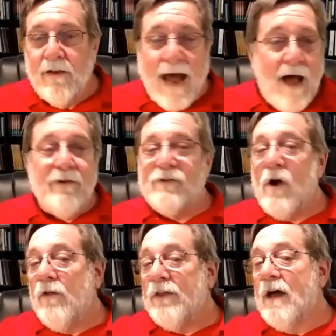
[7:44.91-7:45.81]
Now there's
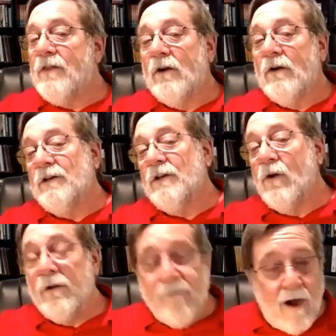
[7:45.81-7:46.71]
all the other, you
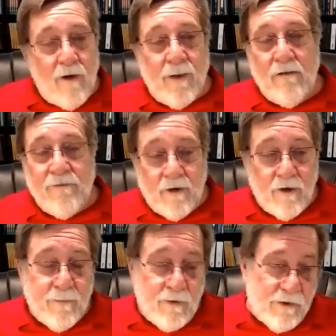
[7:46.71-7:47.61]
know, environmental
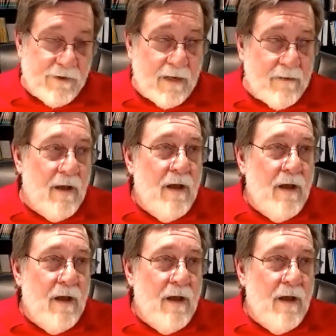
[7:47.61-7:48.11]
variables that,